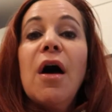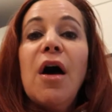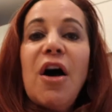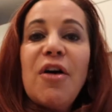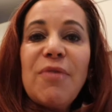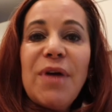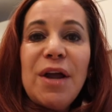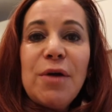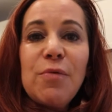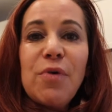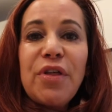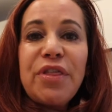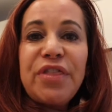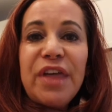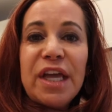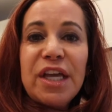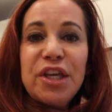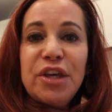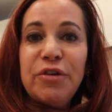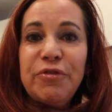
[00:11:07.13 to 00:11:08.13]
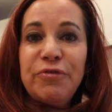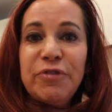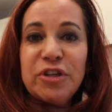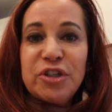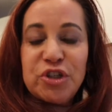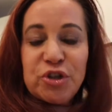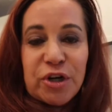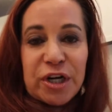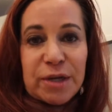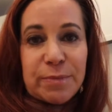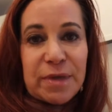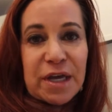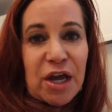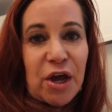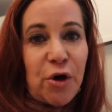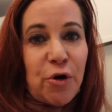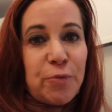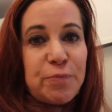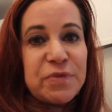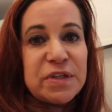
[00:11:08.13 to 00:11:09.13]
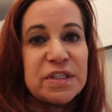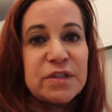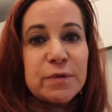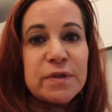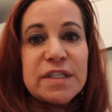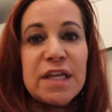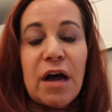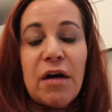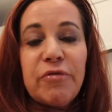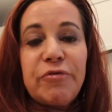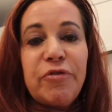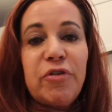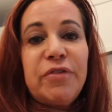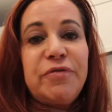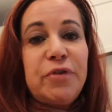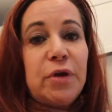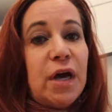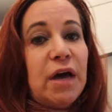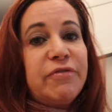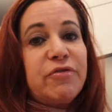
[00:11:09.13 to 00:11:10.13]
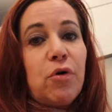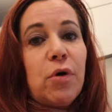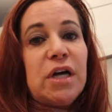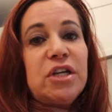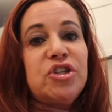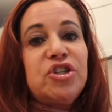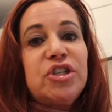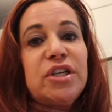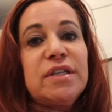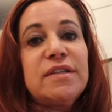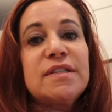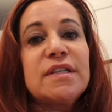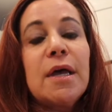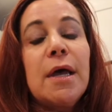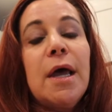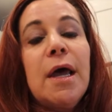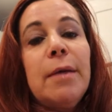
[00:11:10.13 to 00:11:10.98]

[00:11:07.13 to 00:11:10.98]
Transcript: All right, well, thank you for joining me. I hope this was helpful. If you have questions,